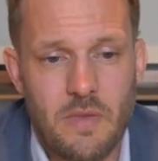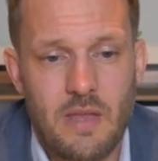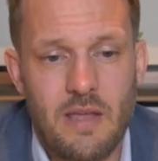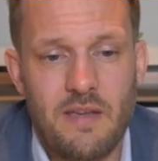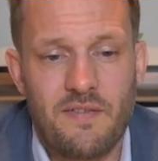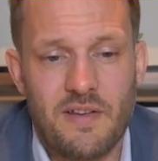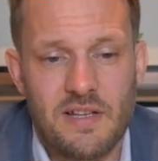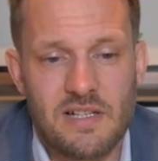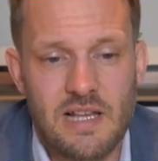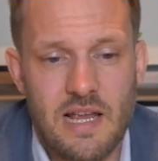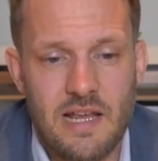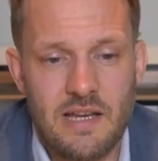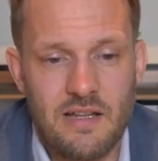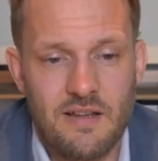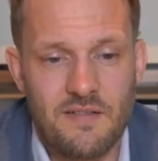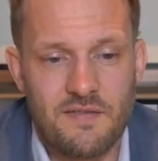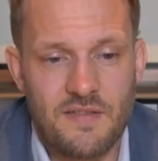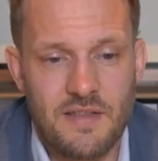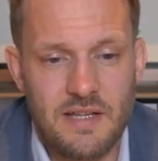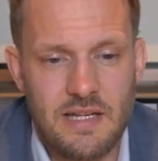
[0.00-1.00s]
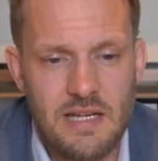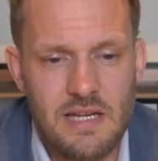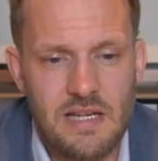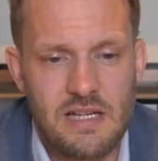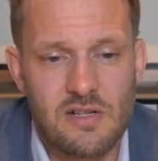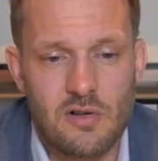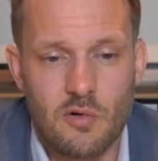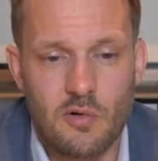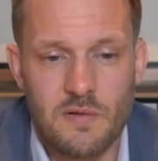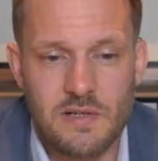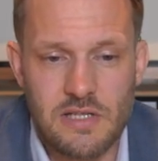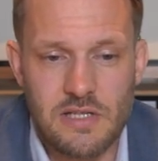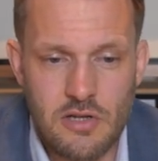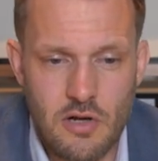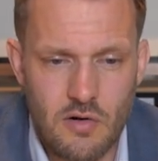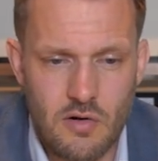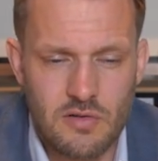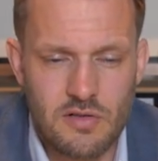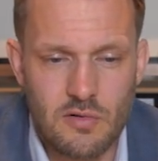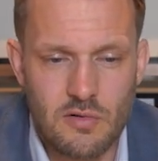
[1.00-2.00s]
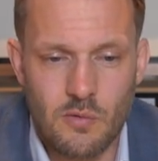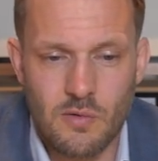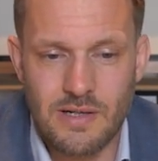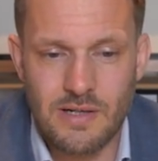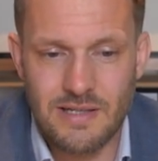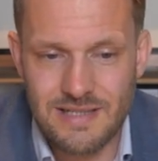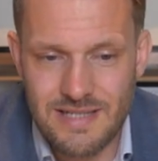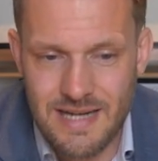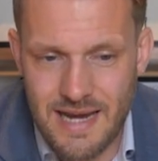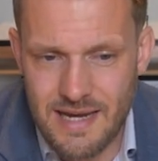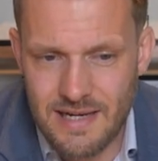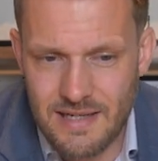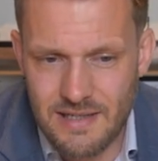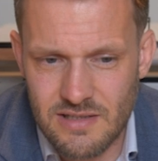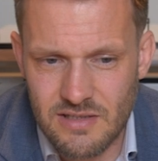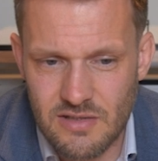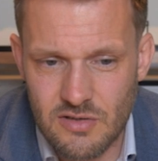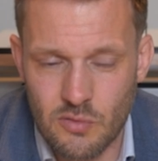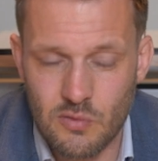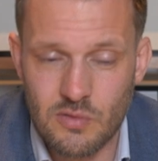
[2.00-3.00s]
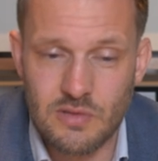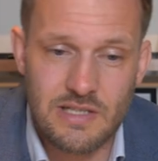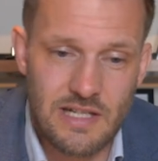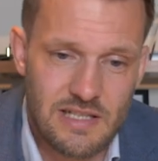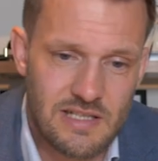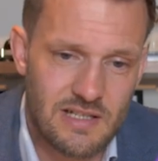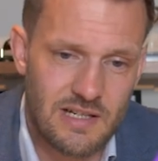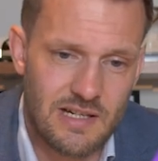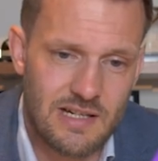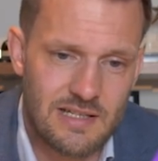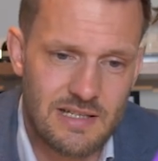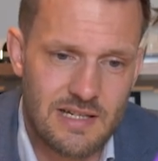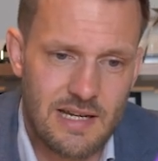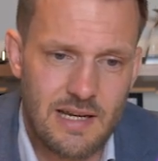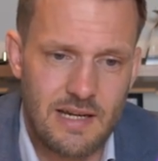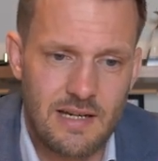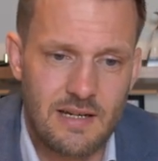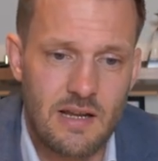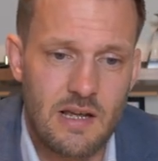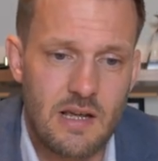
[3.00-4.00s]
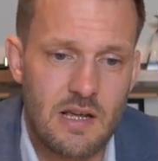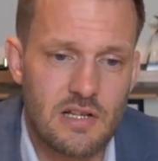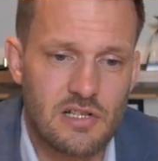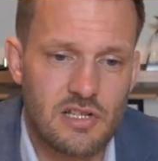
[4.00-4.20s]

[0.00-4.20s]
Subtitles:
if it's any of these, or is not, or contains, or doesn't contain.